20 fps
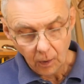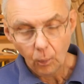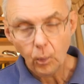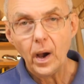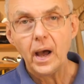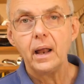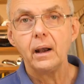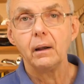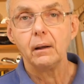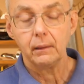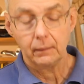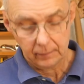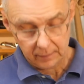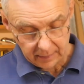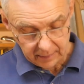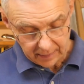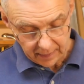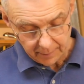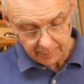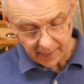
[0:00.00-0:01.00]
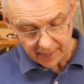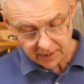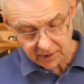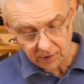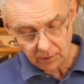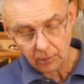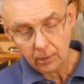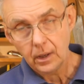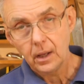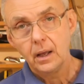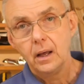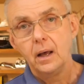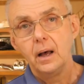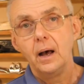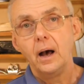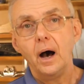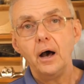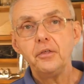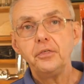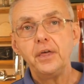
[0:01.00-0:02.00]
Well, Emmanuel,
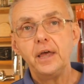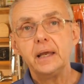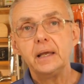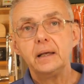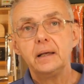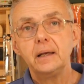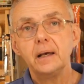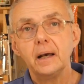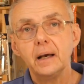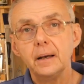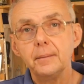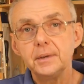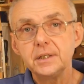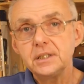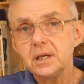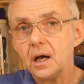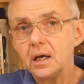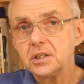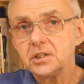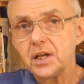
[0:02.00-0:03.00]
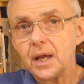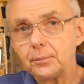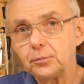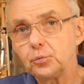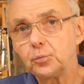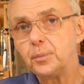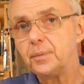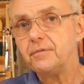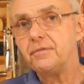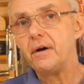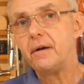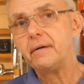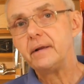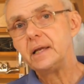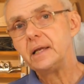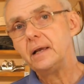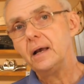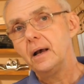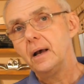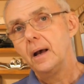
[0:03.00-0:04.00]
I think Matthias Jabs would be
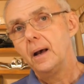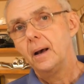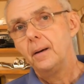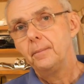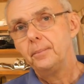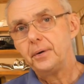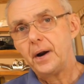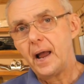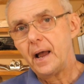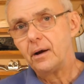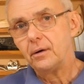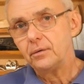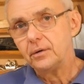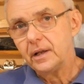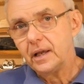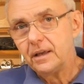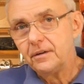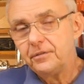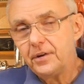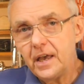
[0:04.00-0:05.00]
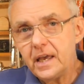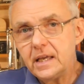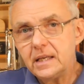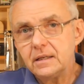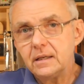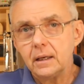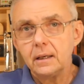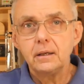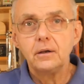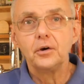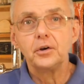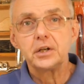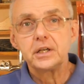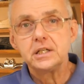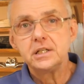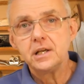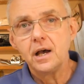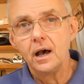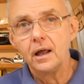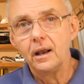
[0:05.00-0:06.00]
very proud if he'd got a
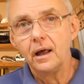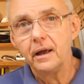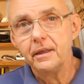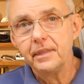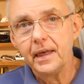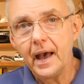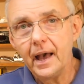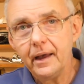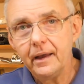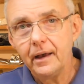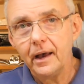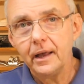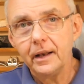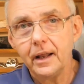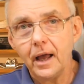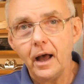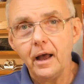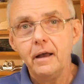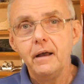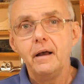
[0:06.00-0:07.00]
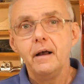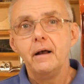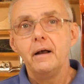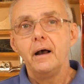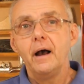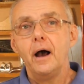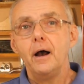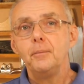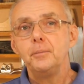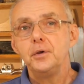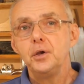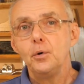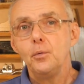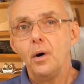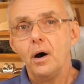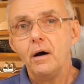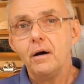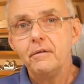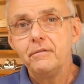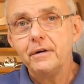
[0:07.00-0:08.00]
guitar like that, and I hope you
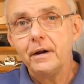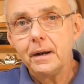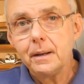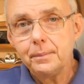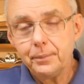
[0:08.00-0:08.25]
are very